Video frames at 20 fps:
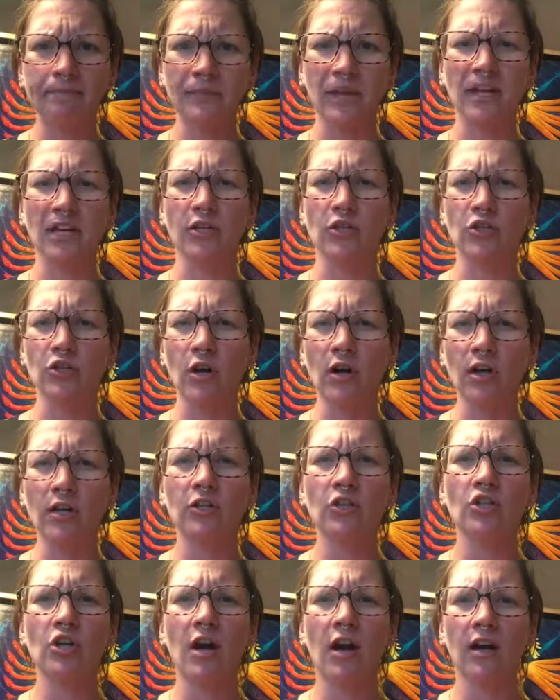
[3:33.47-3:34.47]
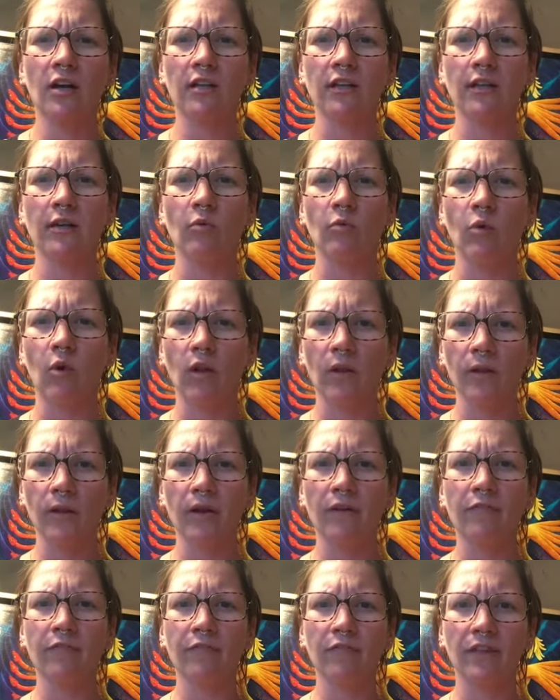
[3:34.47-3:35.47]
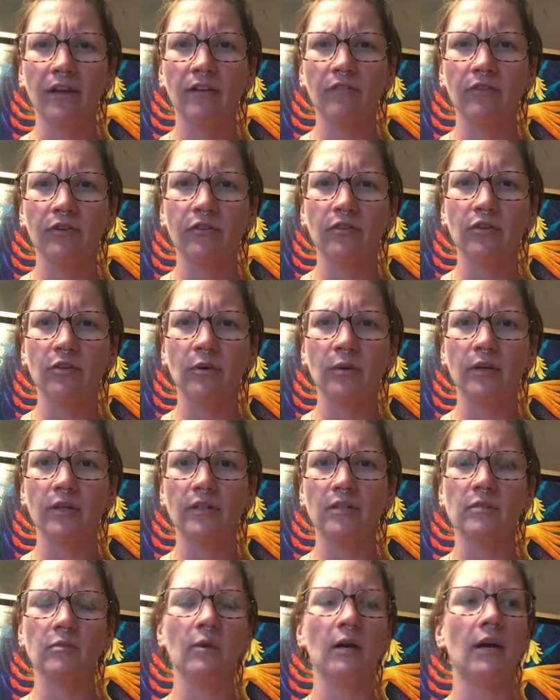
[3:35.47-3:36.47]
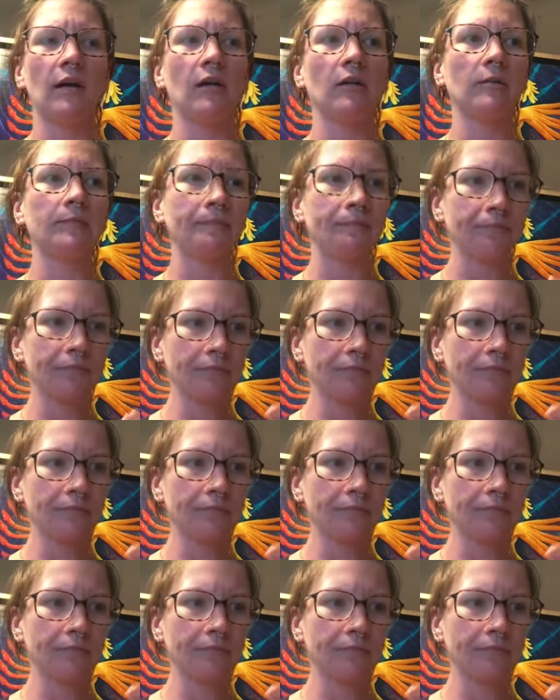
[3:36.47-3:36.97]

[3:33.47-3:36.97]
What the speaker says: like a dark chocolate walnut flavor to it as well,